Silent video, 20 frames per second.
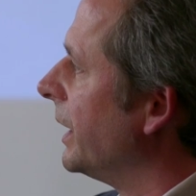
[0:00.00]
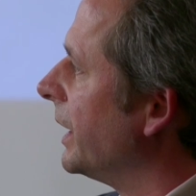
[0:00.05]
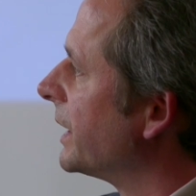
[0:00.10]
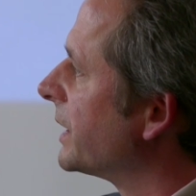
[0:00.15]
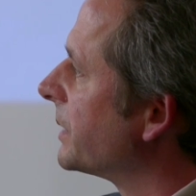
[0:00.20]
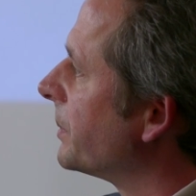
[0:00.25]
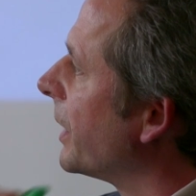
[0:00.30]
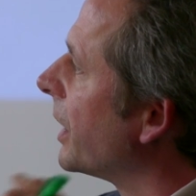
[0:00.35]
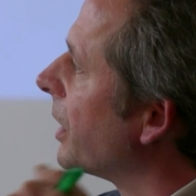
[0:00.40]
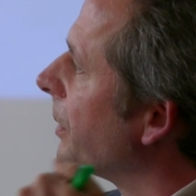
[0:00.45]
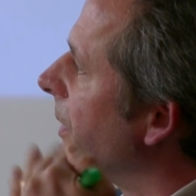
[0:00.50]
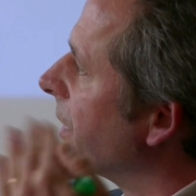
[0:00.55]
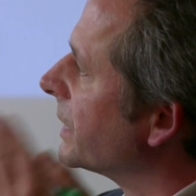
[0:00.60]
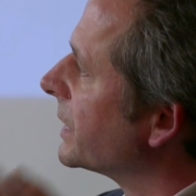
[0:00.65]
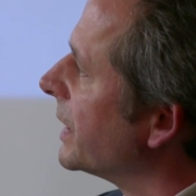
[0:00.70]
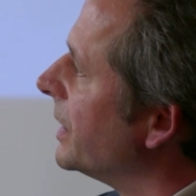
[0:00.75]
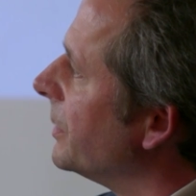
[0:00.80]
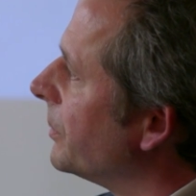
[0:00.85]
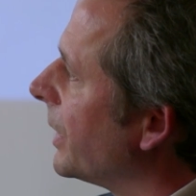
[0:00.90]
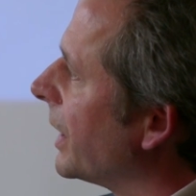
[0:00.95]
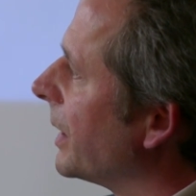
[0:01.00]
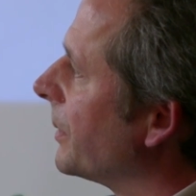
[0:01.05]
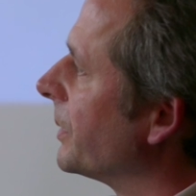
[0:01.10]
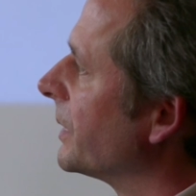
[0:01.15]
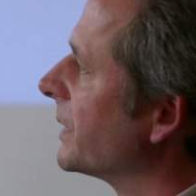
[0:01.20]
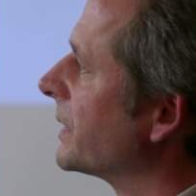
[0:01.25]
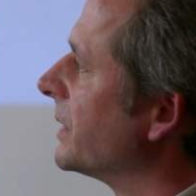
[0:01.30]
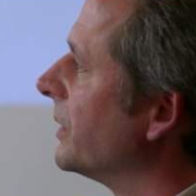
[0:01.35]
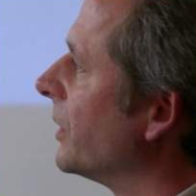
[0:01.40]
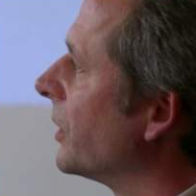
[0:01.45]
experiments in
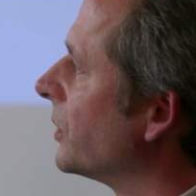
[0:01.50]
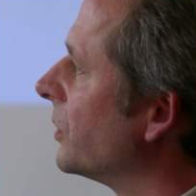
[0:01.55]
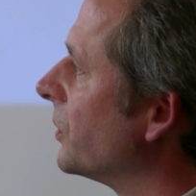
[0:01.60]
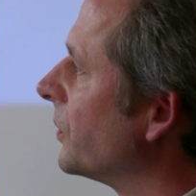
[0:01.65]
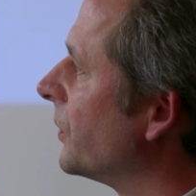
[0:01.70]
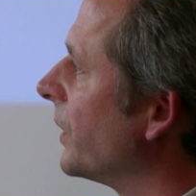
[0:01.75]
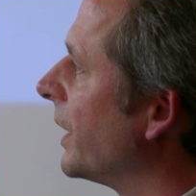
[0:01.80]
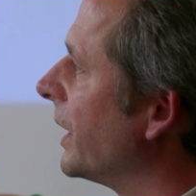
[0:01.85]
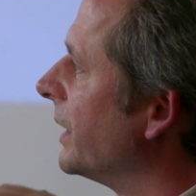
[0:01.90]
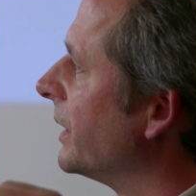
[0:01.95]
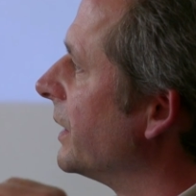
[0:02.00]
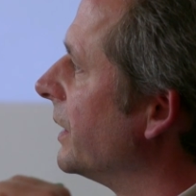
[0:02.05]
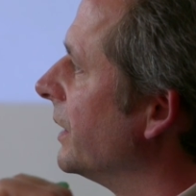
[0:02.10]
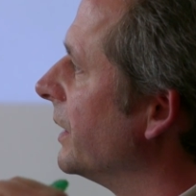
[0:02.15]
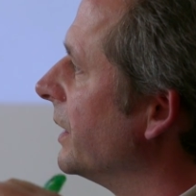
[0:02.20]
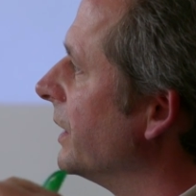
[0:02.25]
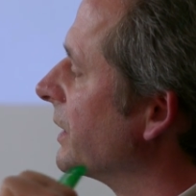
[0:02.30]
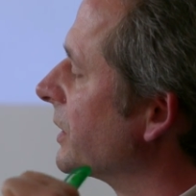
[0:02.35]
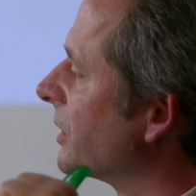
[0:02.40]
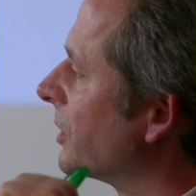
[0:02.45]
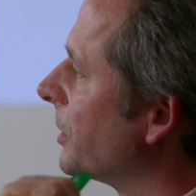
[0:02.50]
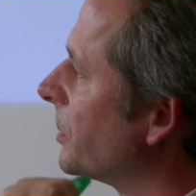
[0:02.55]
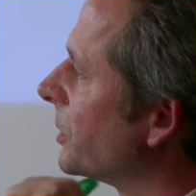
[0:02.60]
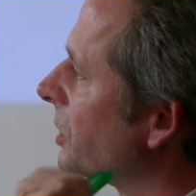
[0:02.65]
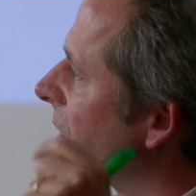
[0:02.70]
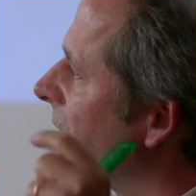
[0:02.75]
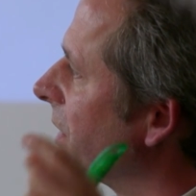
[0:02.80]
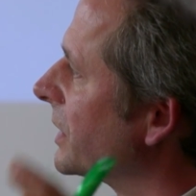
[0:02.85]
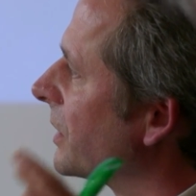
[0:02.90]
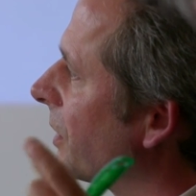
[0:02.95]
papers, not to find the
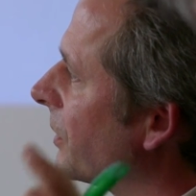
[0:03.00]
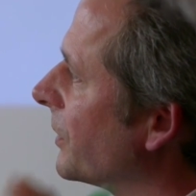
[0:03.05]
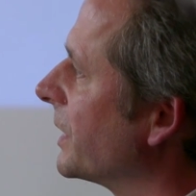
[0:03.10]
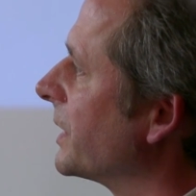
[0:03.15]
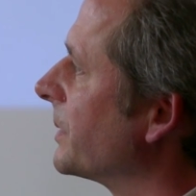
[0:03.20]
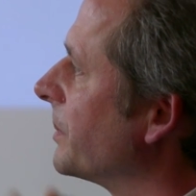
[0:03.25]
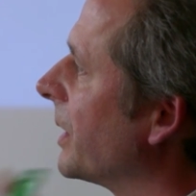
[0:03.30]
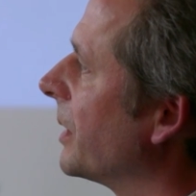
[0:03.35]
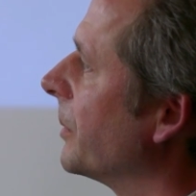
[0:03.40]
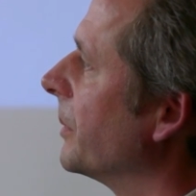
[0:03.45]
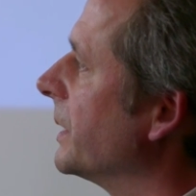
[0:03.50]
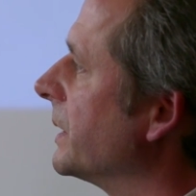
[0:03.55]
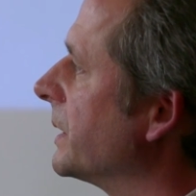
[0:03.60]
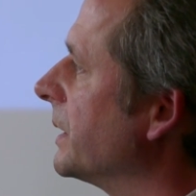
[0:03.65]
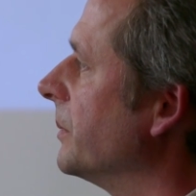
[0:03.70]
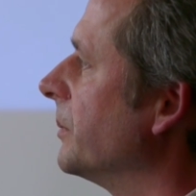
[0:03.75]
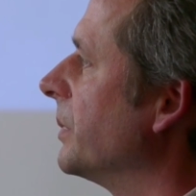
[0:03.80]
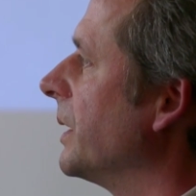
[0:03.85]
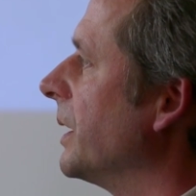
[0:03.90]
descriptions of experiments in